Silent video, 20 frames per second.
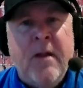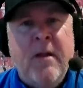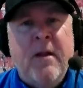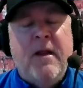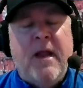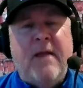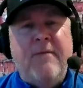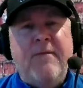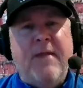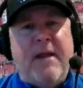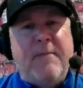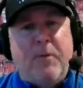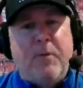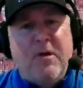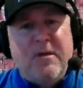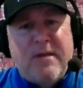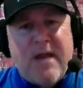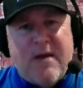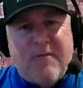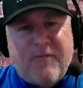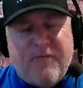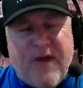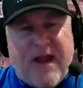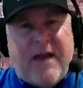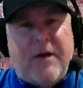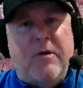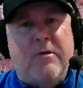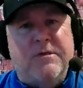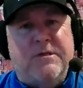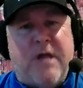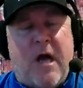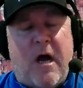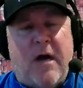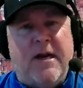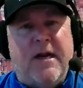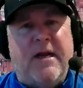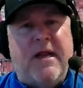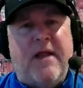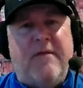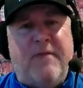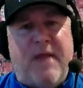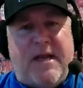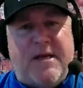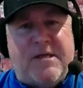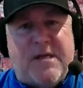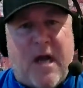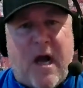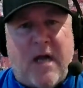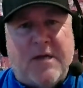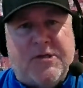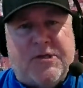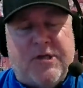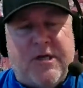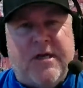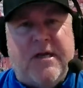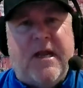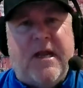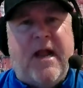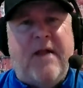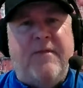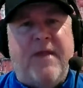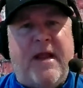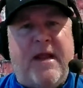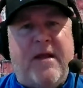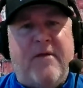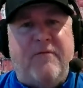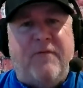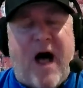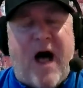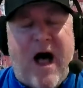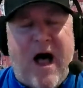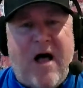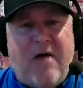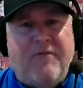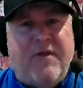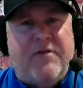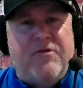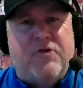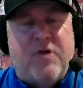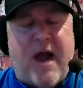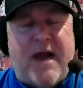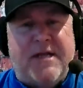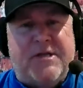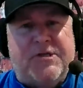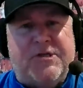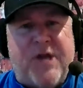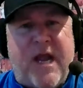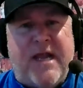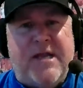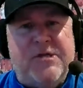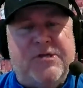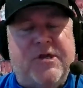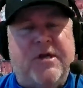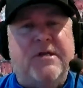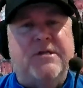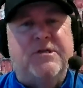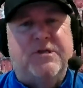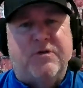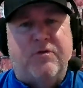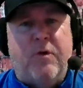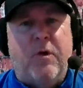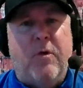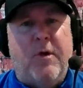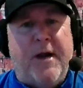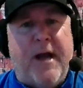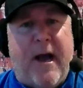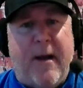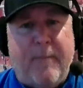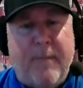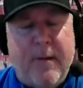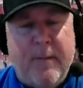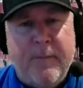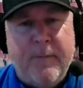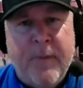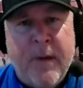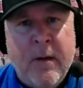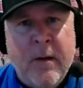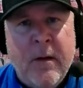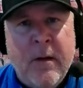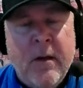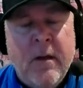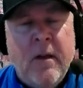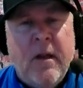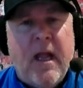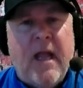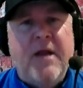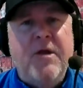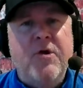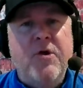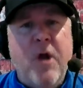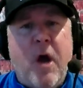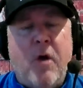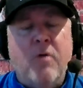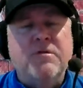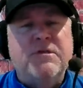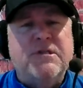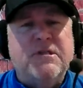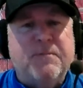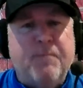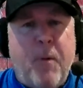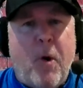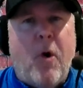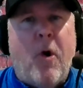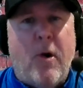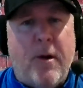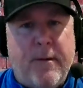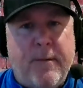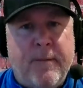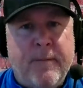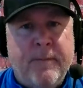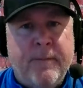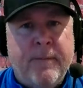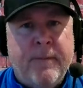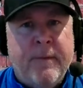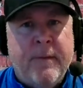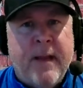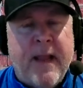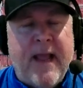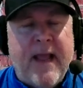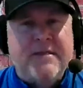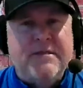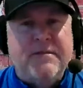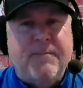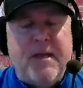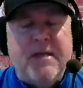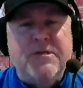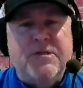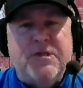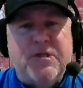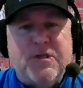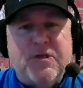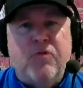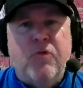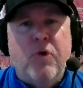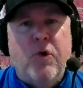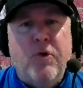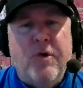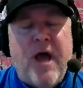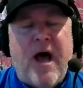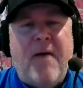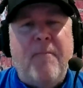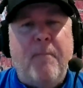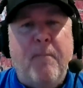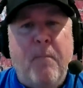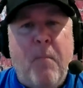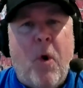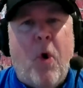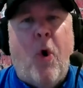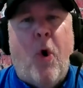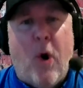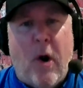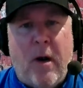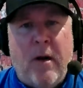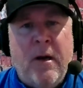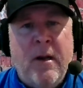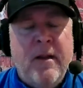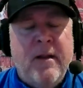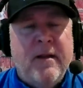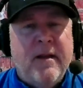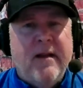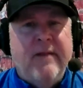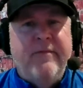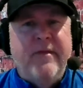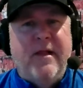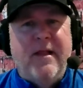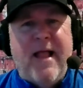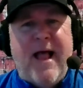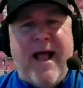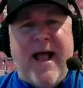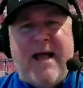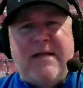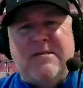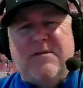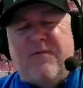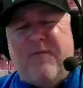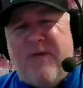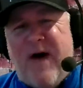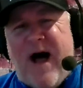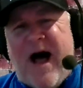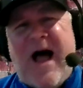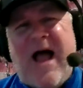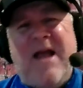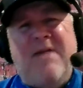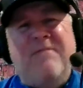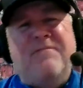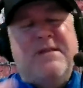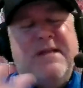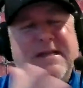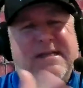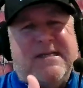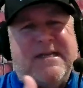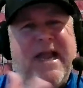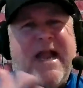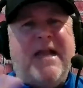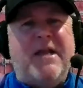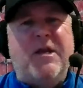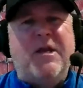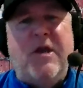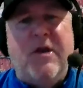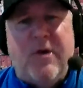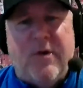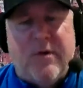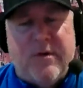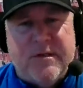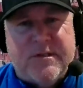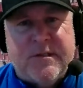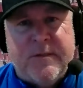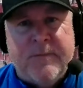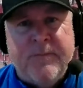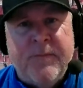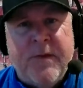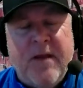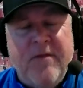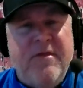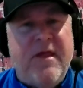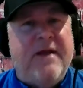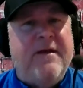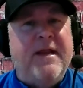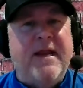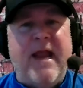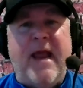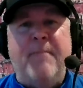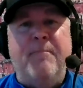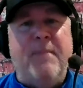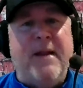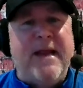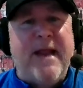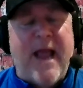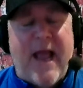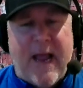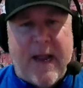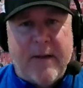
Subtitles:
and they put their fingers on it and they touch it and they evolve and try to change it and screw it up. And no sport has been screwed up more in the last 5 to 10 years than the NBA.